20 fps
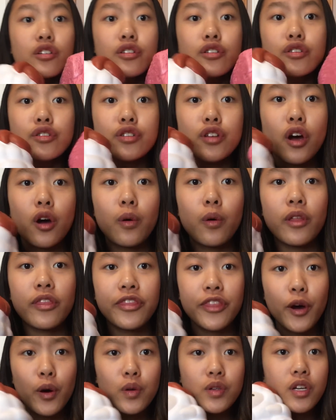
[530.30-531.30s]
So
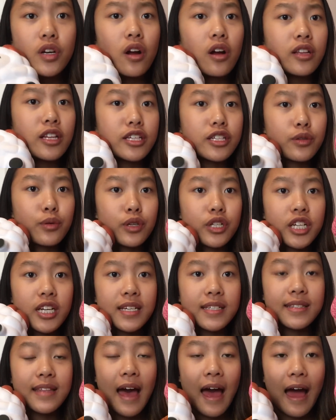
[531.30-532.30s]
those are all the
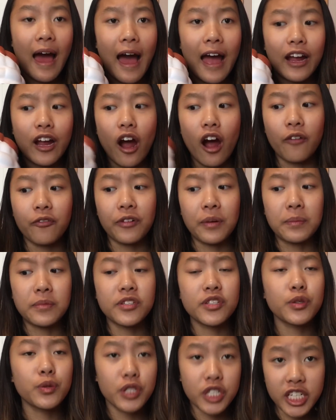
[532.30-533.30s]
squishies that I got from
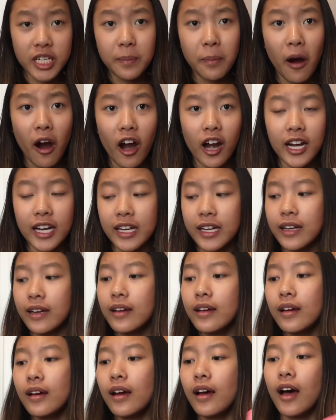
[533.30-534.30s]
Squishy Party.
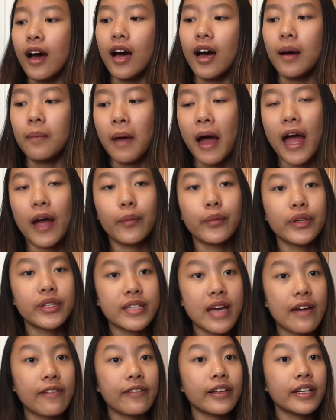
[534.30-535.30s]
Um, I will
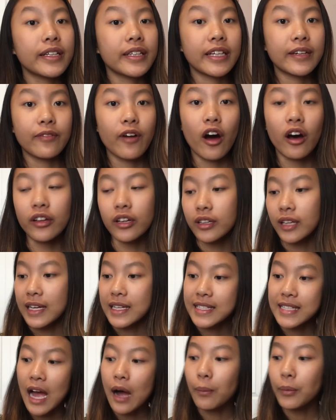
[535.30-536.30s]
definitely leave all their
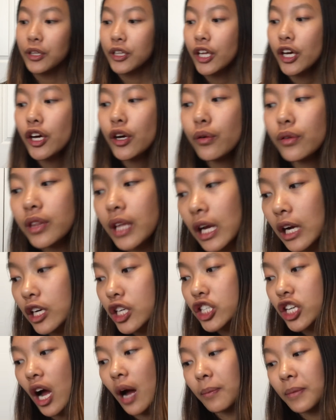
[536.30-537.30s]
links down below. Their
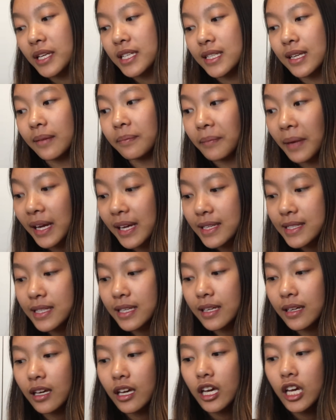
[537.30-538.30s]
shop is
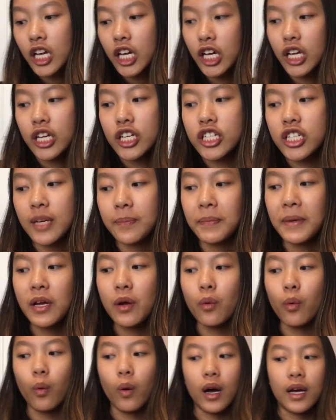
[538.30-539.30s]
amazing.
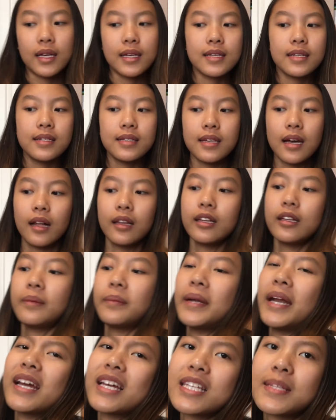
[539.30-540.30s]
Shipping was a little
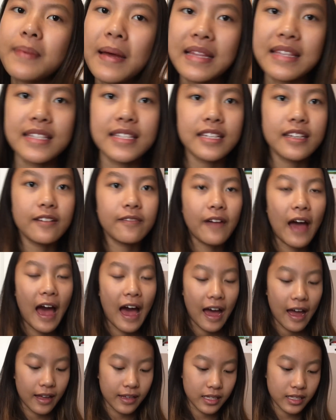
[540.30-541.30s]
bit expensive
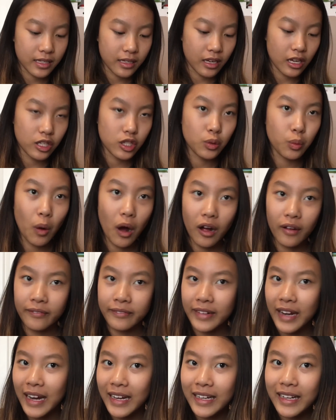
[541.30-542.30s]
at
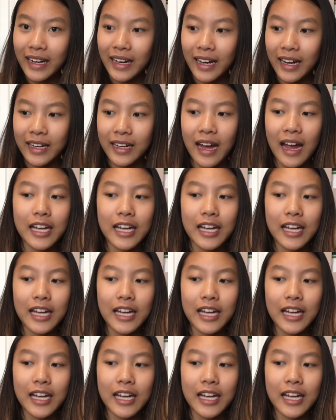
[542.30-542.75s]
$12.99.